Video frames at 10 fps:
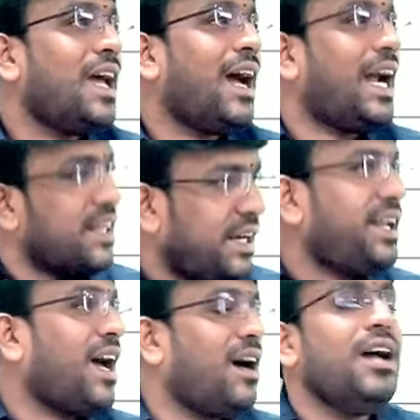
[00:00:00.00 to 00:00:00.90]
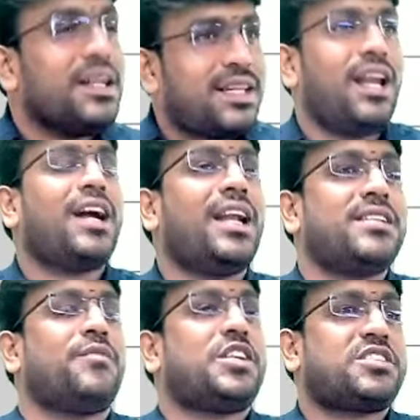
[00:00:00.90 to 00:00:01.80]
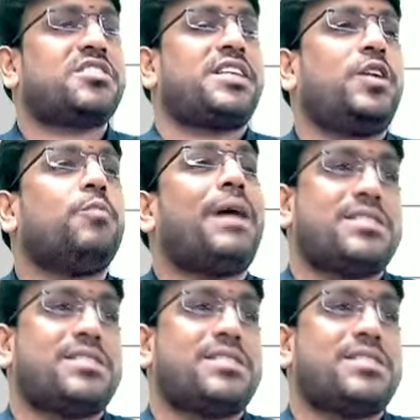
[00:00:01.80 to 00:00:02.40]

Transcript: And in India, Telangana is the first state to pass